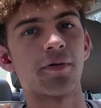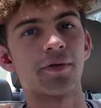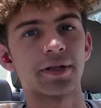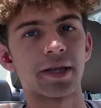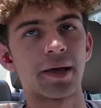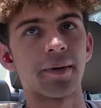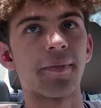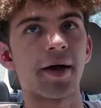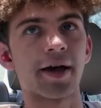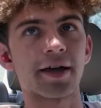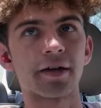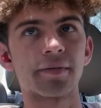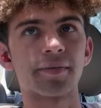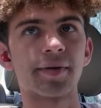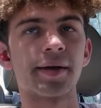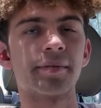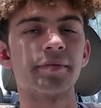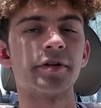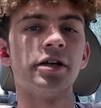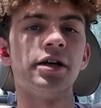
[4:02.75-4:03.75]
with that backup
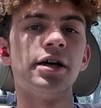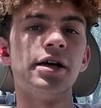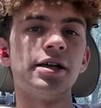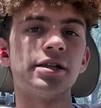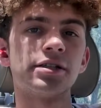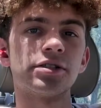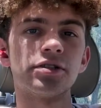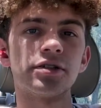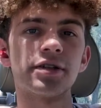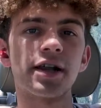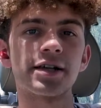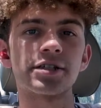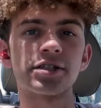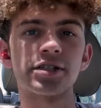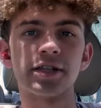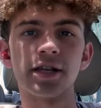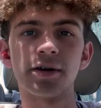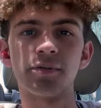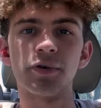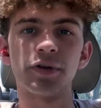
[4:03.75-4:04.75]
camera. So you can
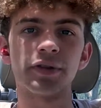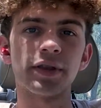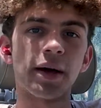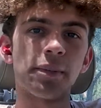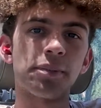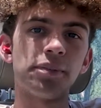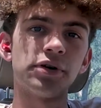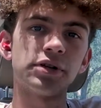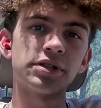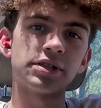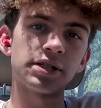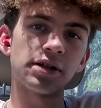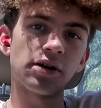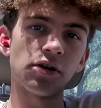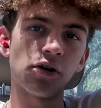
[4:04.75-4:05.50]
actually get one that puts it